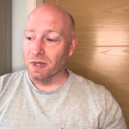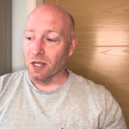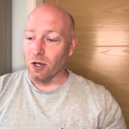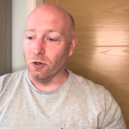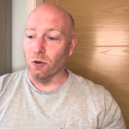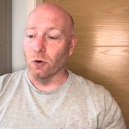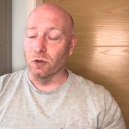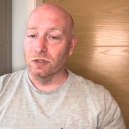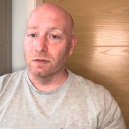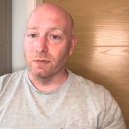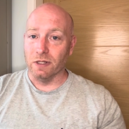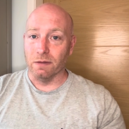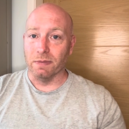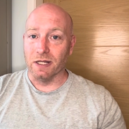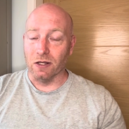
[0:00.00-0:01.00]
and
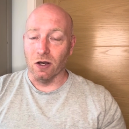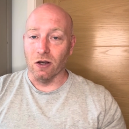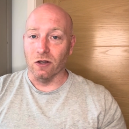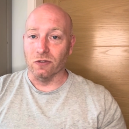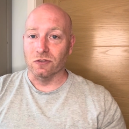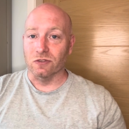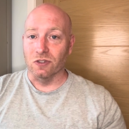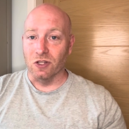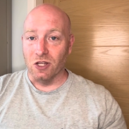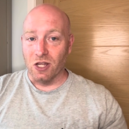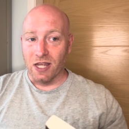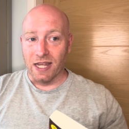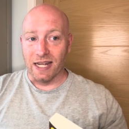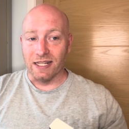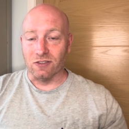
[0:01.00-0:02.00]
ultimately because
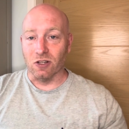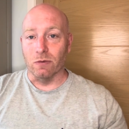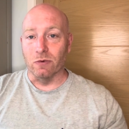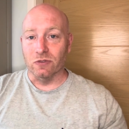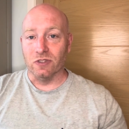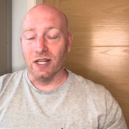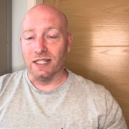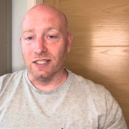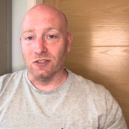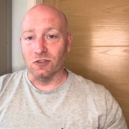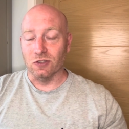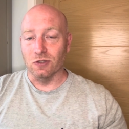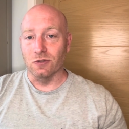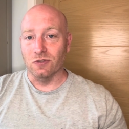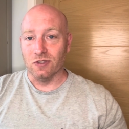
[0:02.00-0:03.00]
it's almost like it's
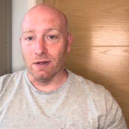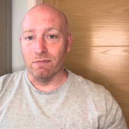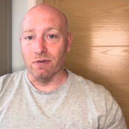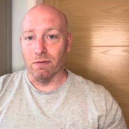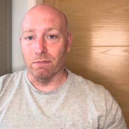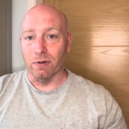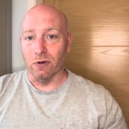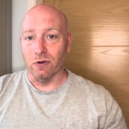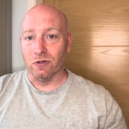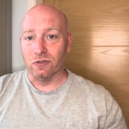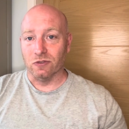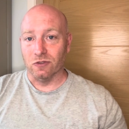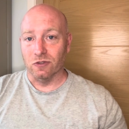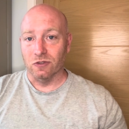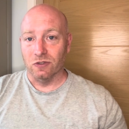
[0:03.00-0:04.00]
2 separate
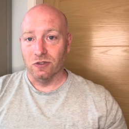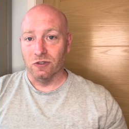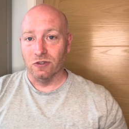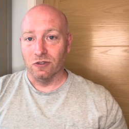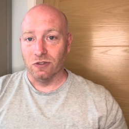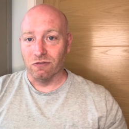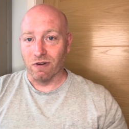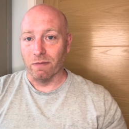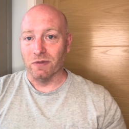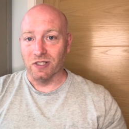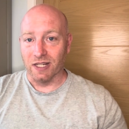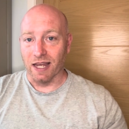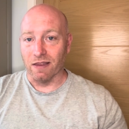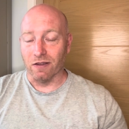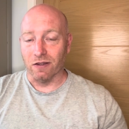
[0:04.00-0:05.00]
books crammed
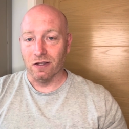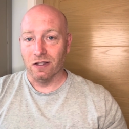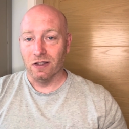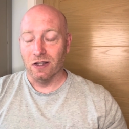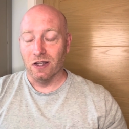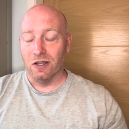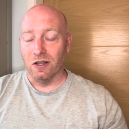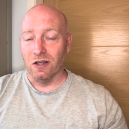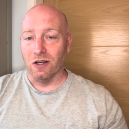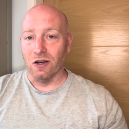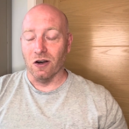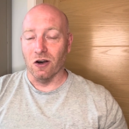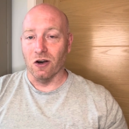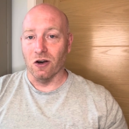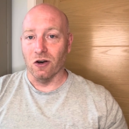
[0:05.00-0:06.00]
together.
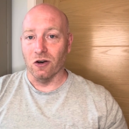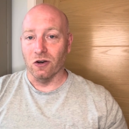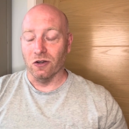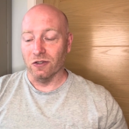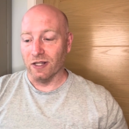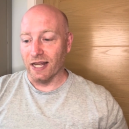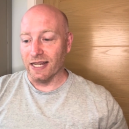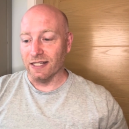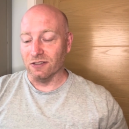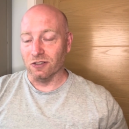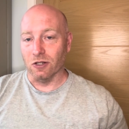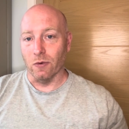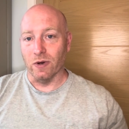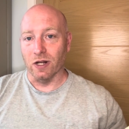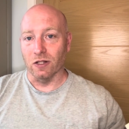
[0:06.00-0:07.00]
Or like he's
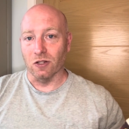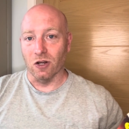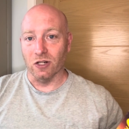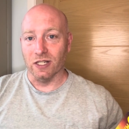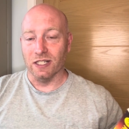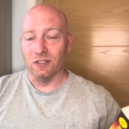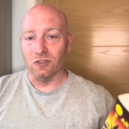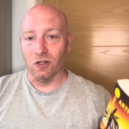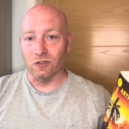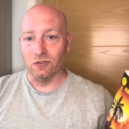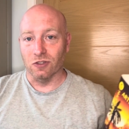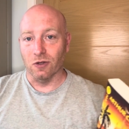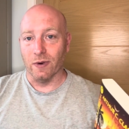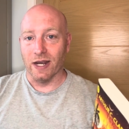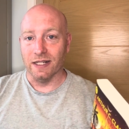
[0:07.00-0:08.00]
going along and he's got
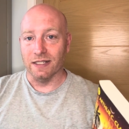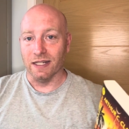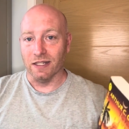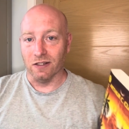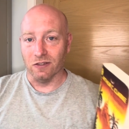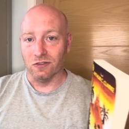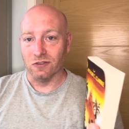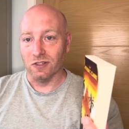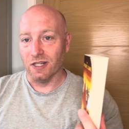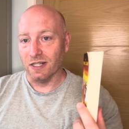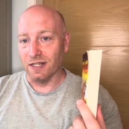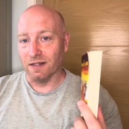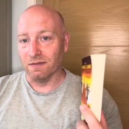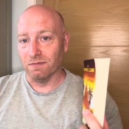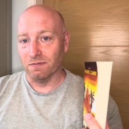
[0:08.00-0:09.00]
2 ideas and
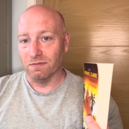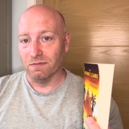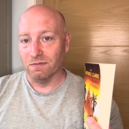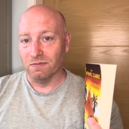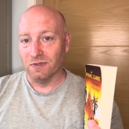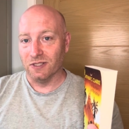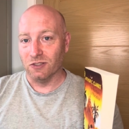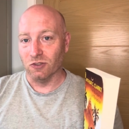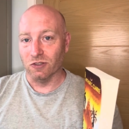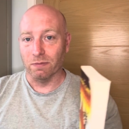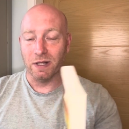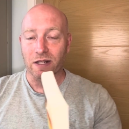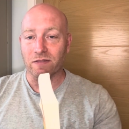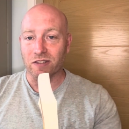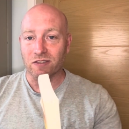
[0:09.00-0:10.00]
he does a
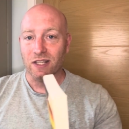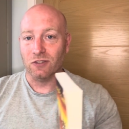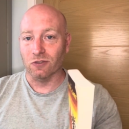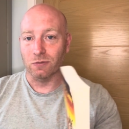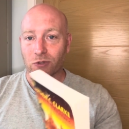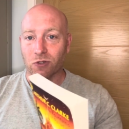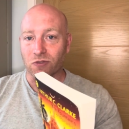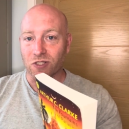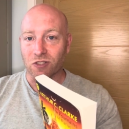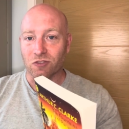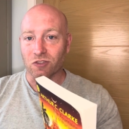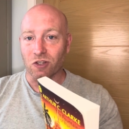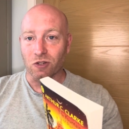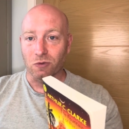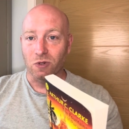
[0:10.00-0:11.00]
bit of a setup using
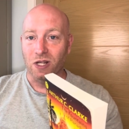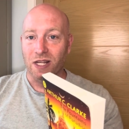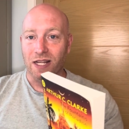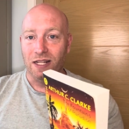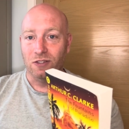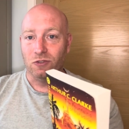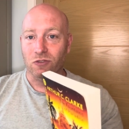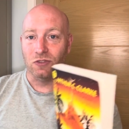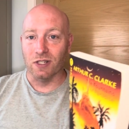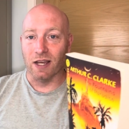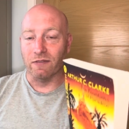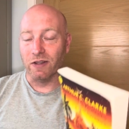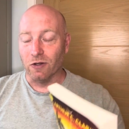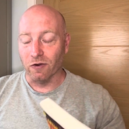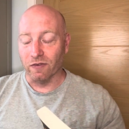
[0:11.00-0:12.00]
2, doesn't have
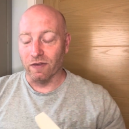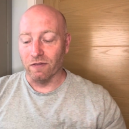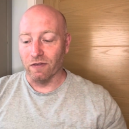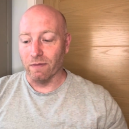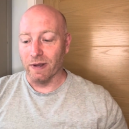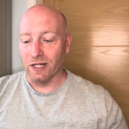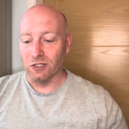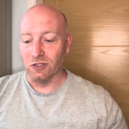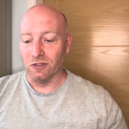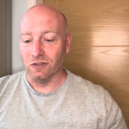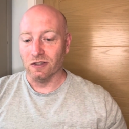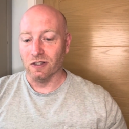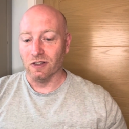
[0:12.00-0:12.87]
enough information